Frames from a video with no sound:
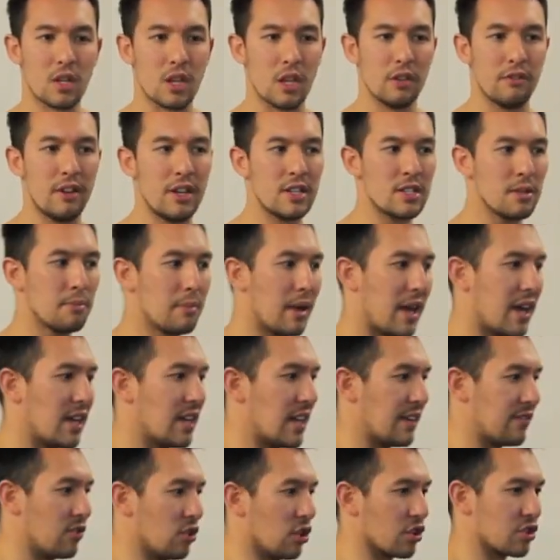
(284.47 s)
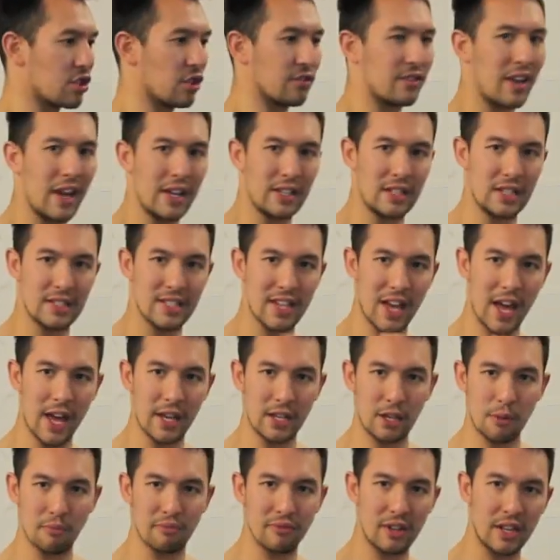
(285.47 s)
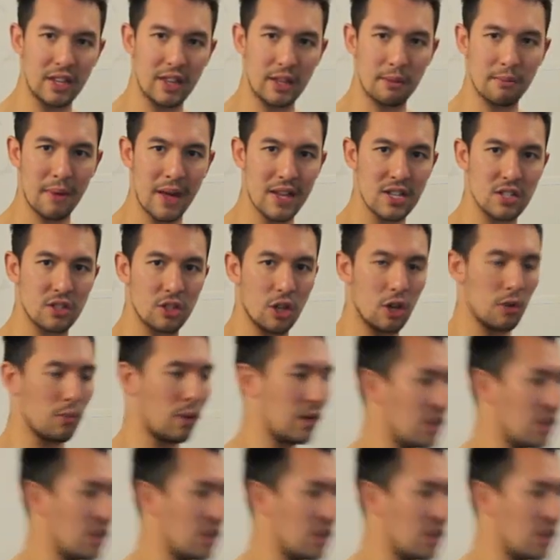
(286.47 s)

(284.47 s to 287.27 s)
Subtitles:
The reason being, if you're sort of getting your breathing messed up